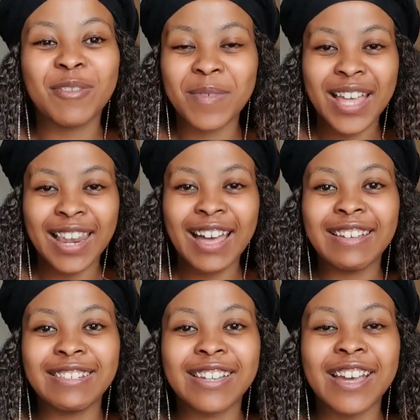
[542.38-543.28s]
will be
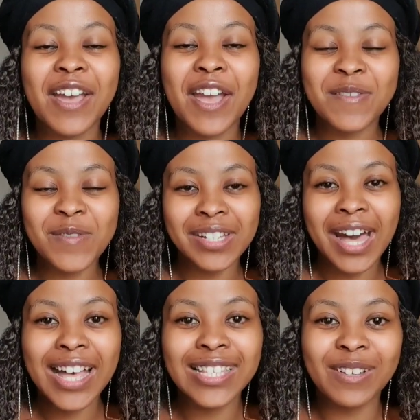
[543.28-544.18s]
aligned and we
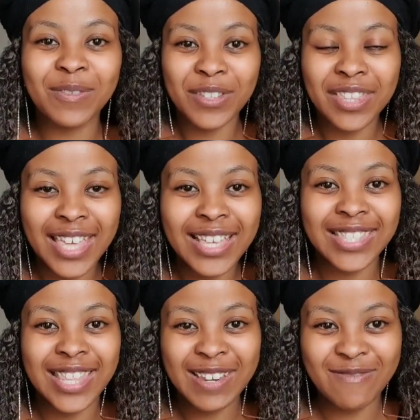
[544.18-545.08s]
will ask for
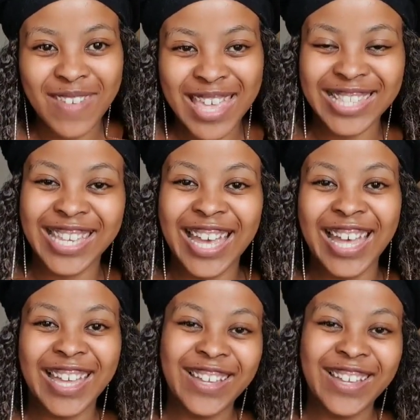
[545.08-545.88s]
things that matter